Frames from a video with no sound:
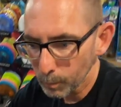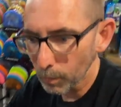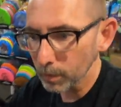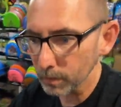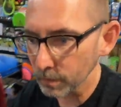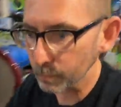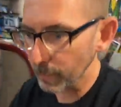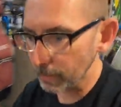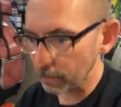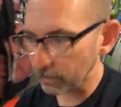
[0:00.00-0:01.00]
park this
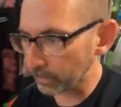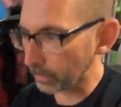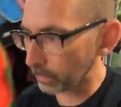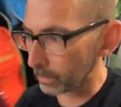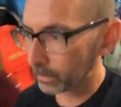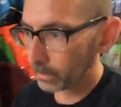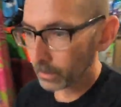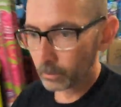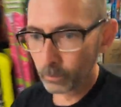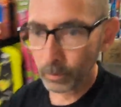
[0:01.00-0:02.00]
back over here.
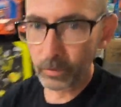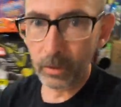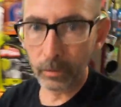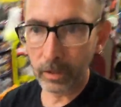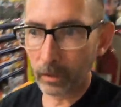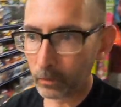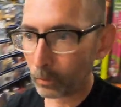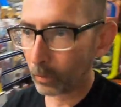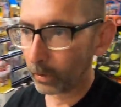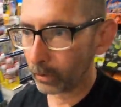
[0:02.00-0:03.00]
Maybe somebody else
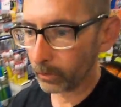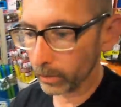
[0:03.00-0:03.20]
will want to use